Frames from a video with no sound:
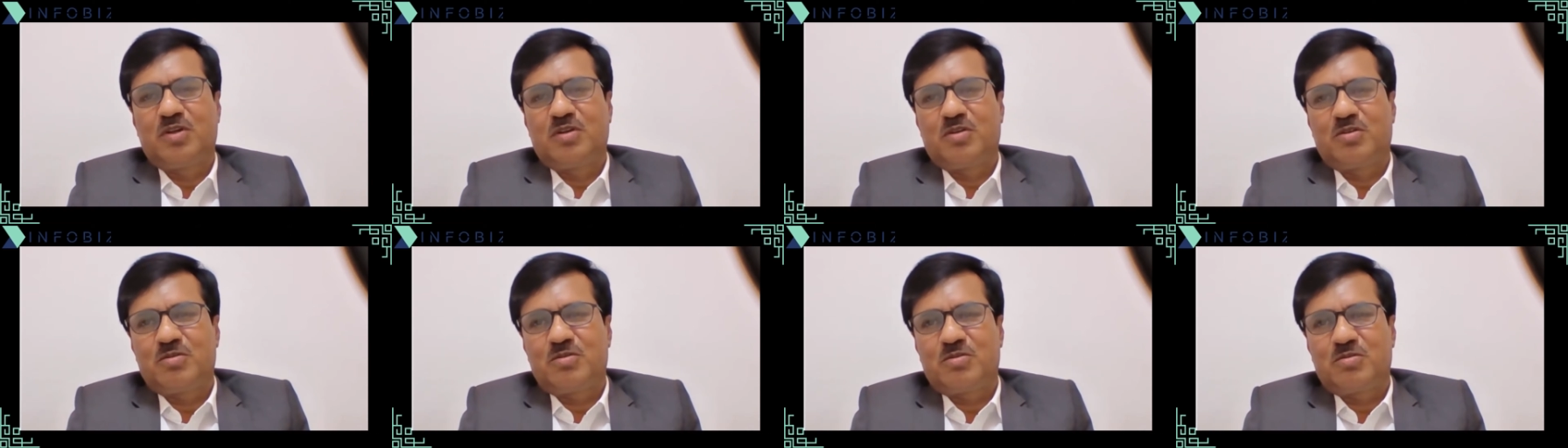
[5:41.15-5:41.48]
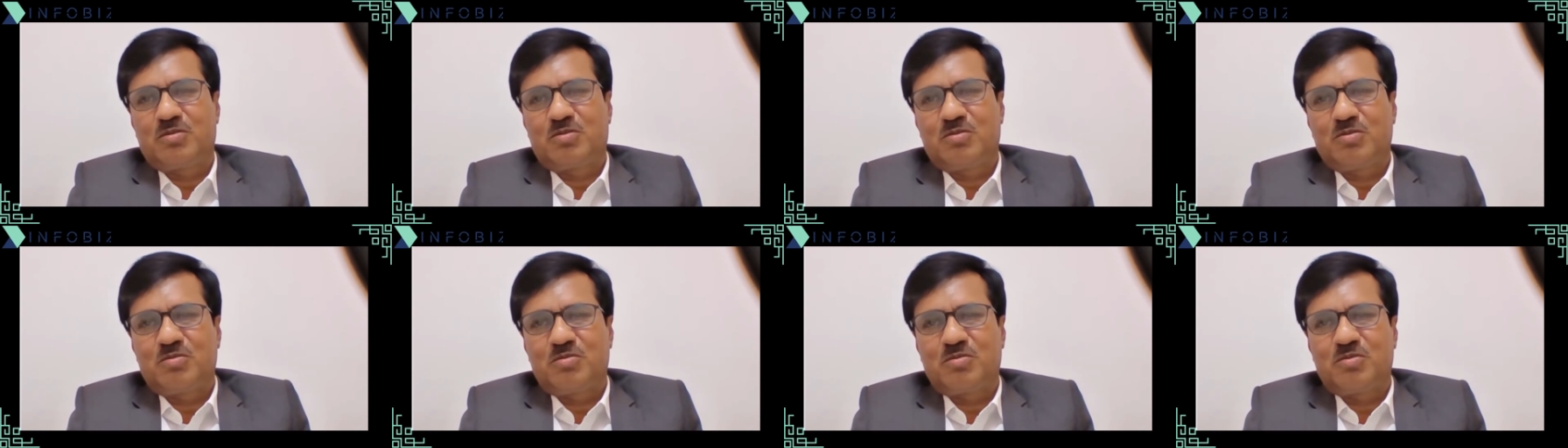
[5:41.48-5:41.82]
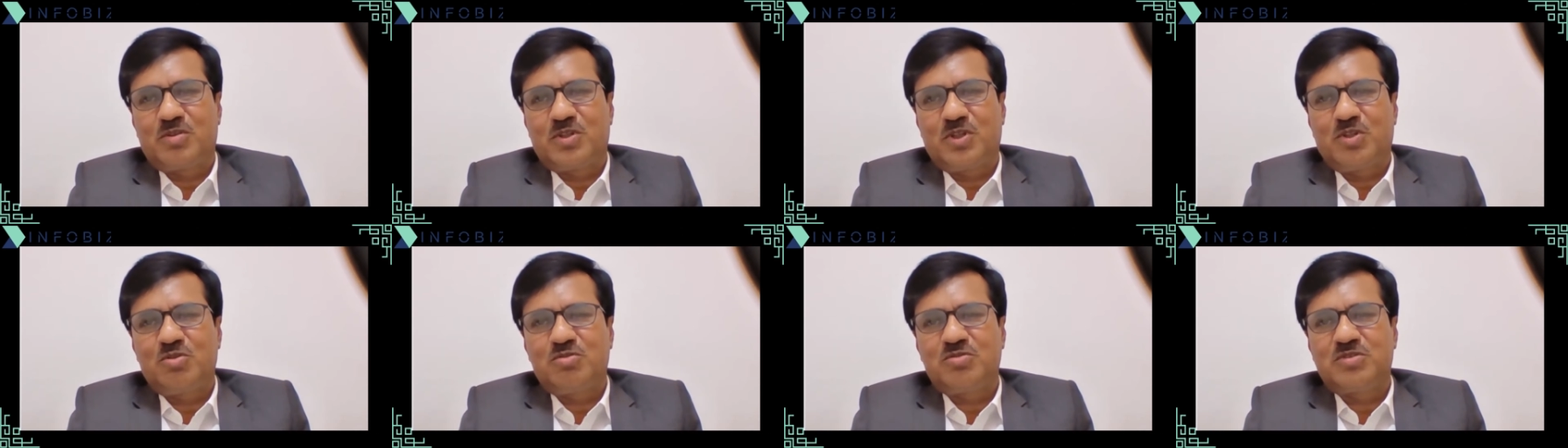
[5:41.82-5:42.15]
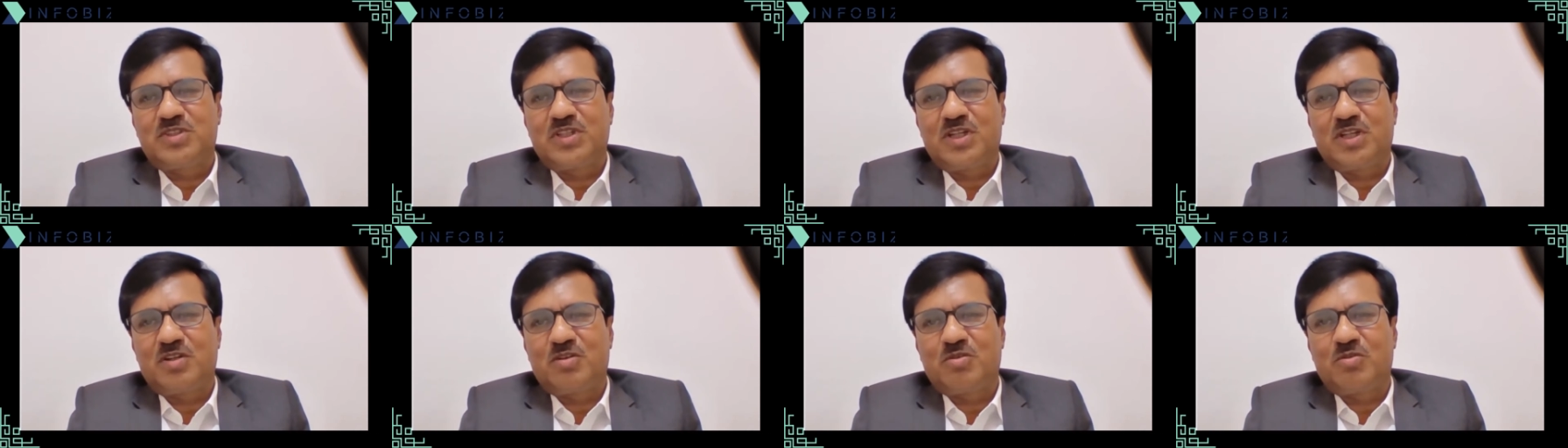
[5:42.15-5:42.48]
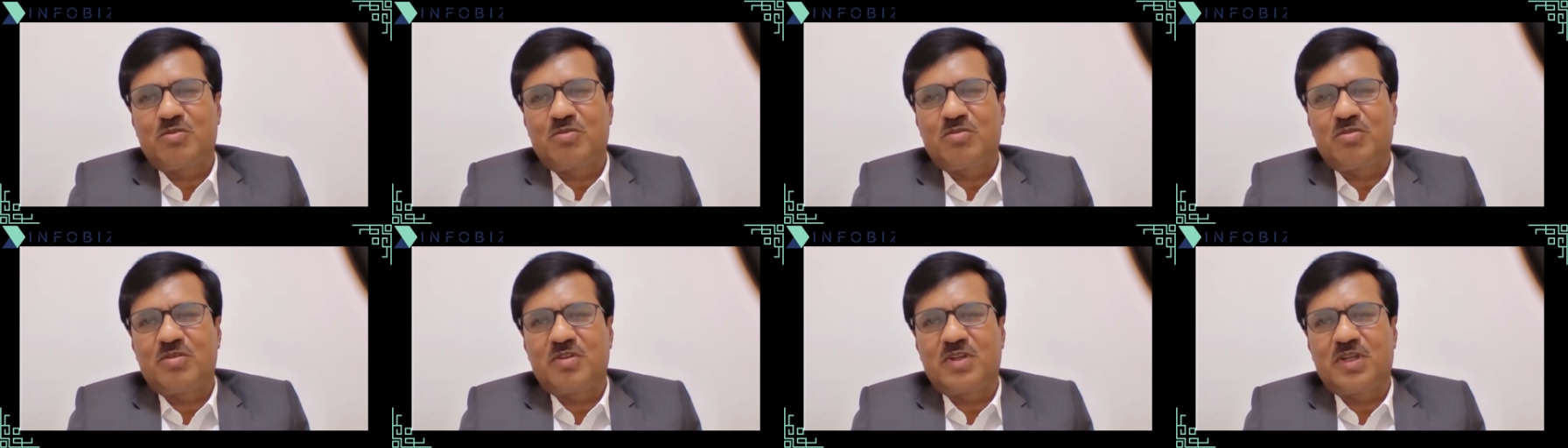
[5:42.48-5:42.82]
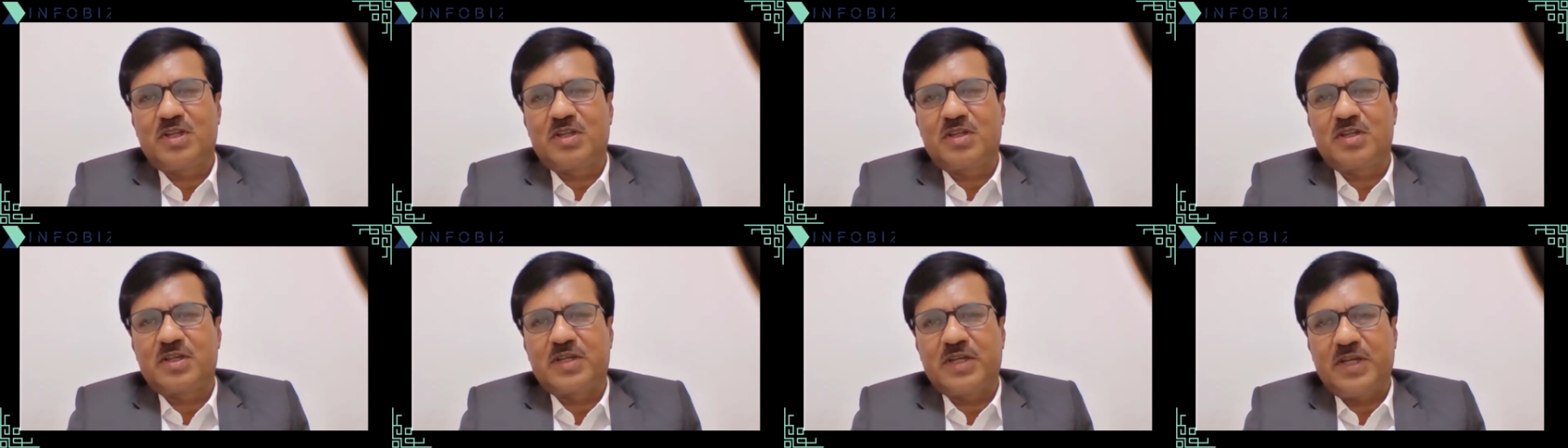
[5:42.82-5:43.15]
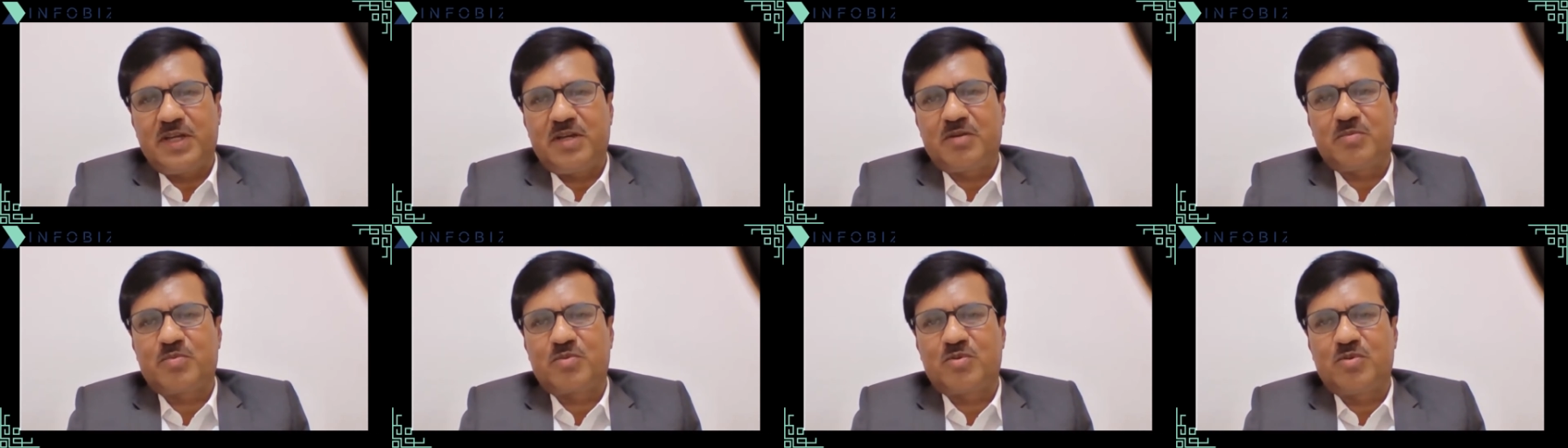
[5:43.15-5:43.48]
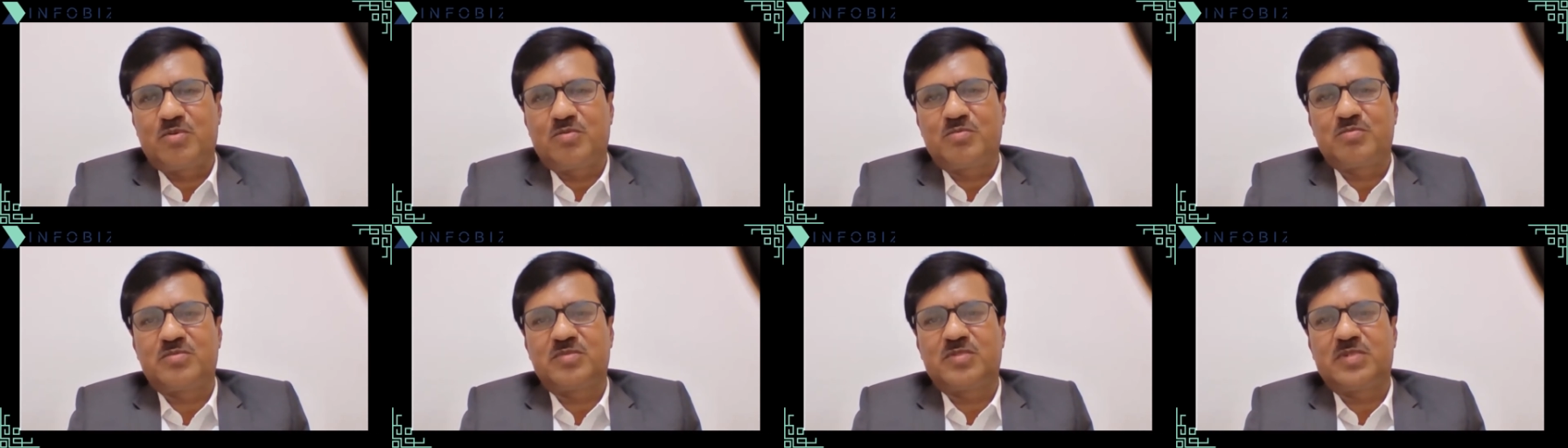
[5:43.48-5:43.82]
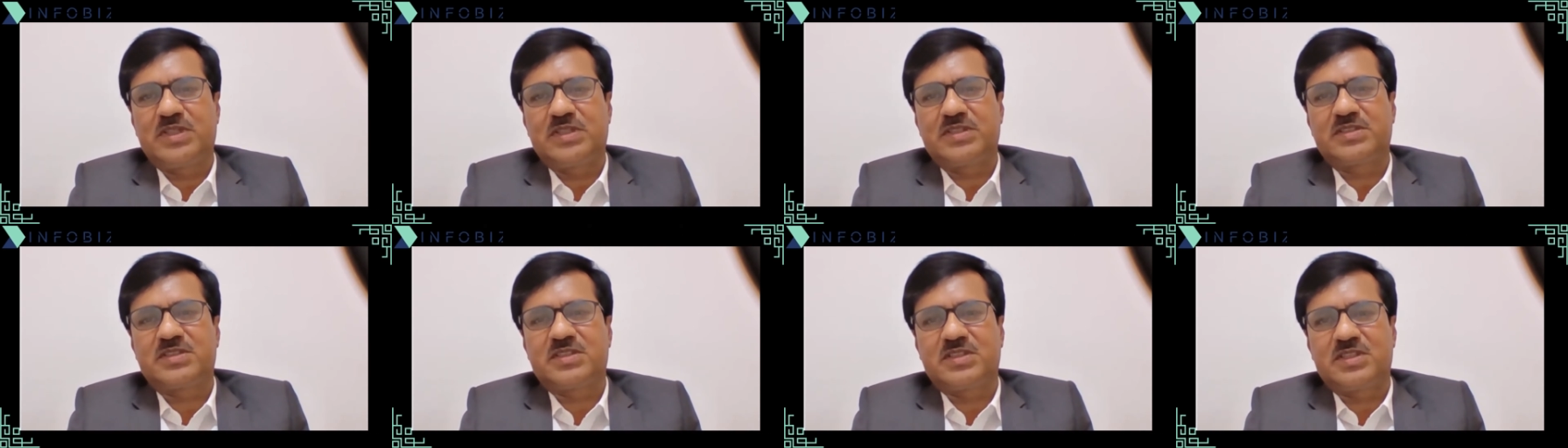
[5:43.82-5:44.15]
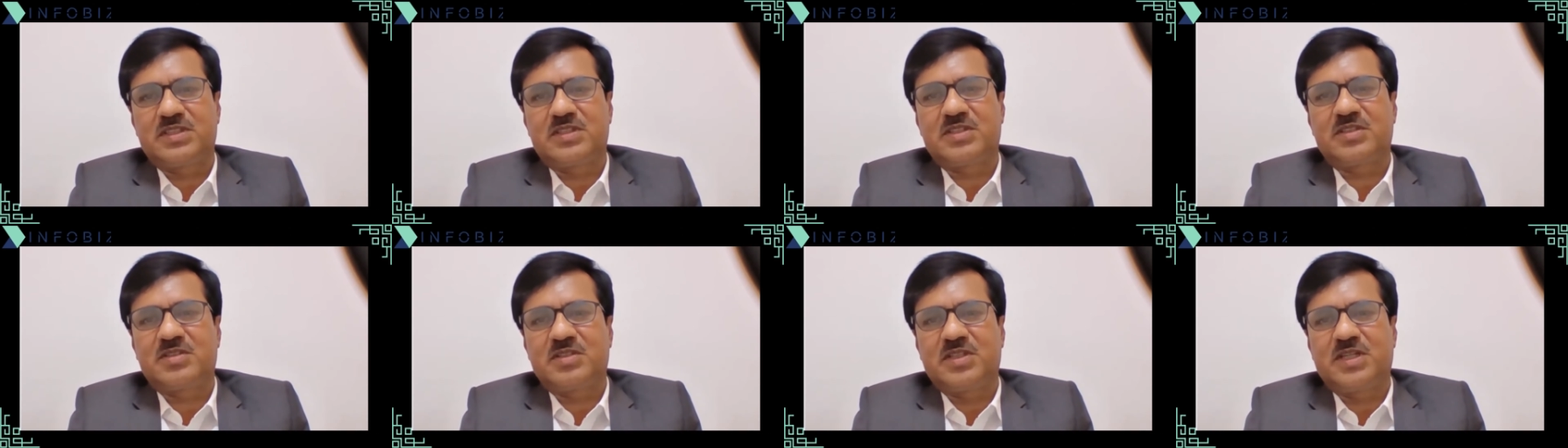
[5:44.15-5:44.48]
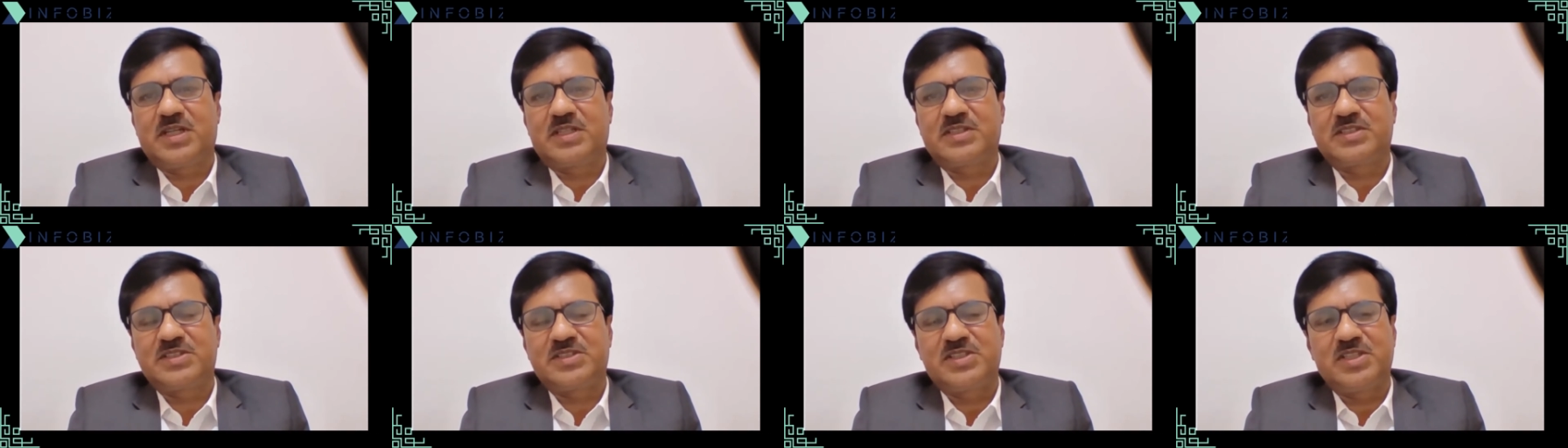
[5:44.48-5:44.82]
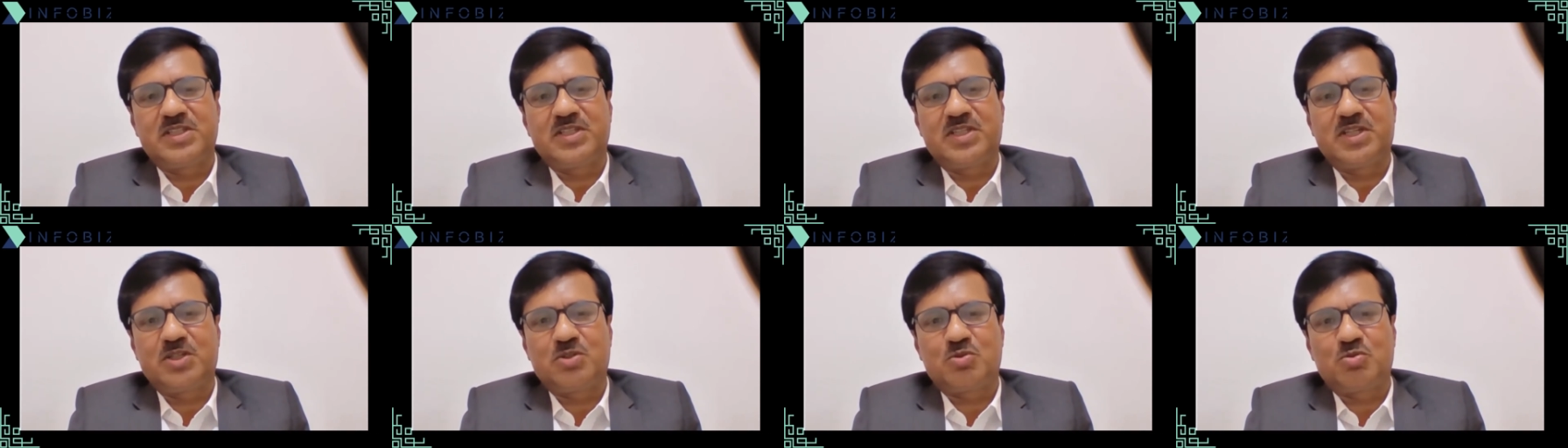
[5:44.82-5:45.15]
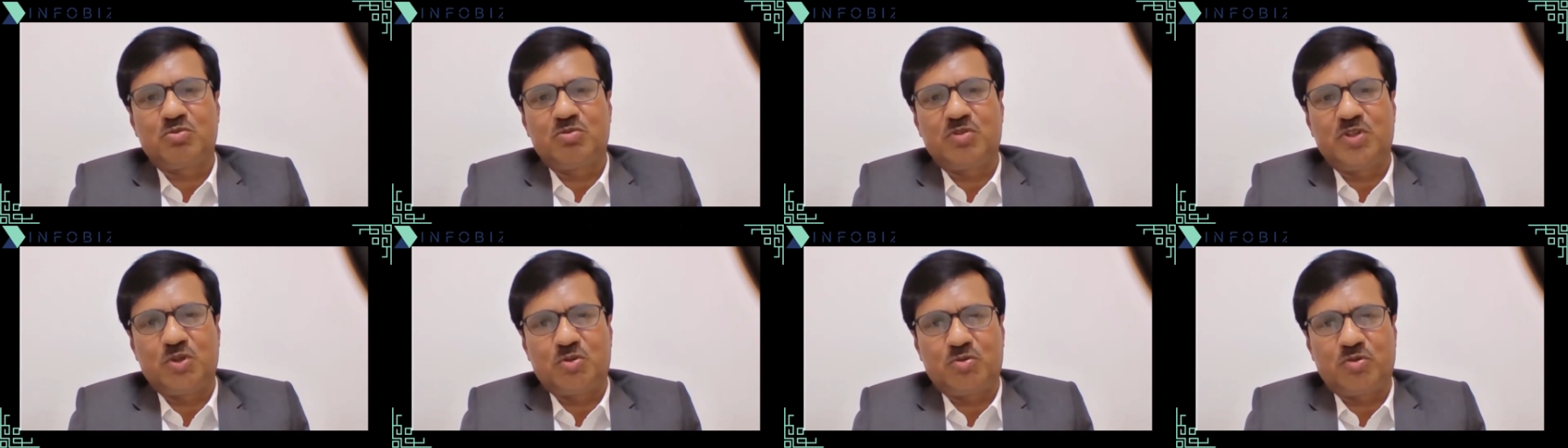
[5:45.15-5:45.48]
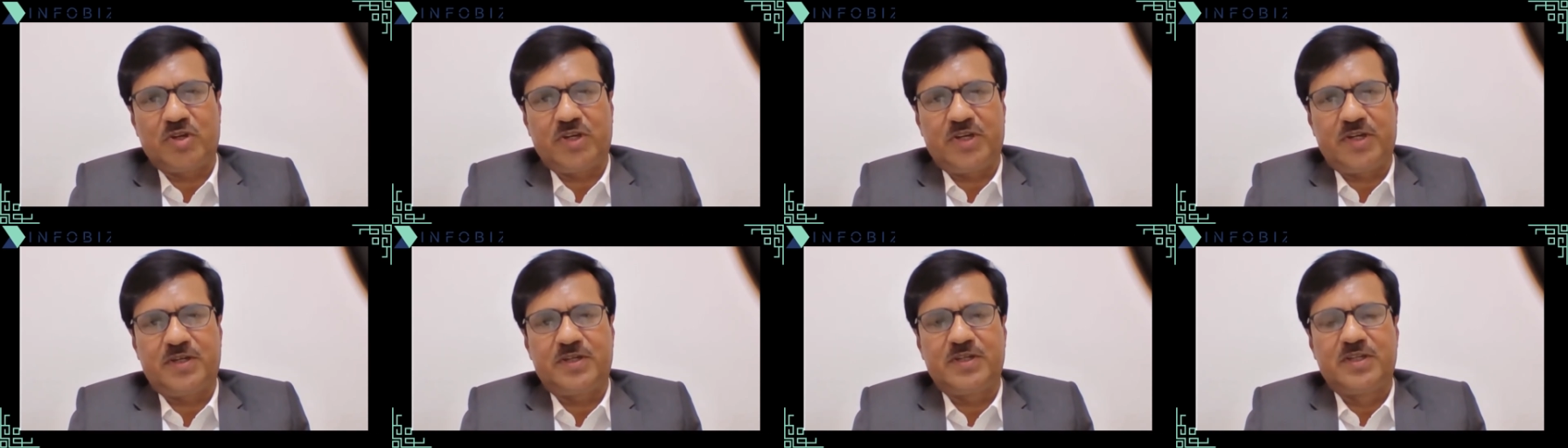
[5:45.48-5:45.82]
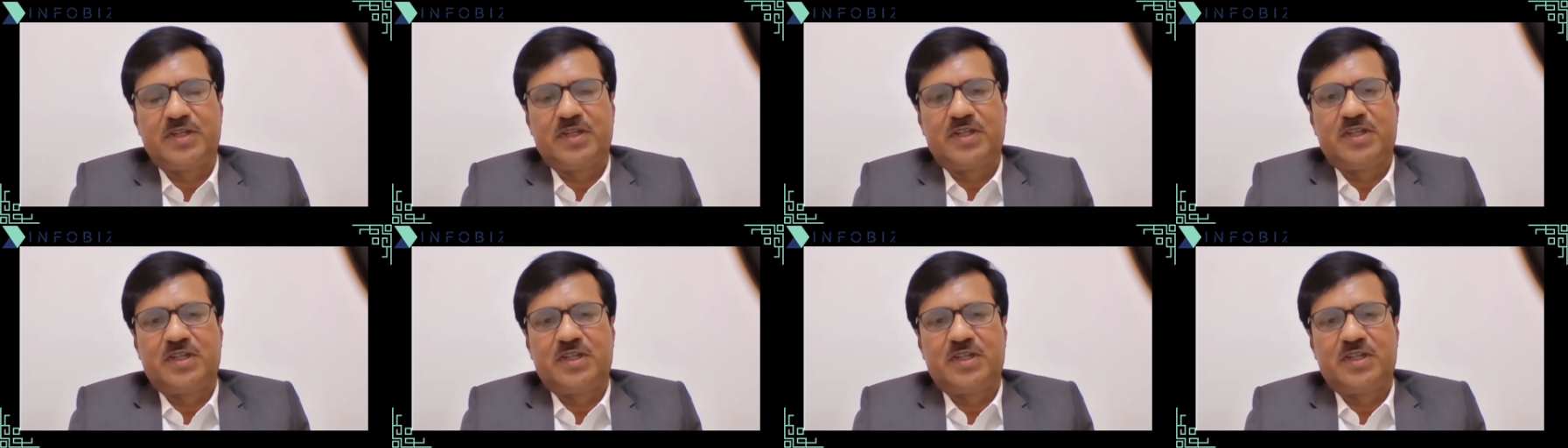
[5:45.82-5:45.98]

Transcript: reduce the loan rate from, let's say, existing rate to new rate.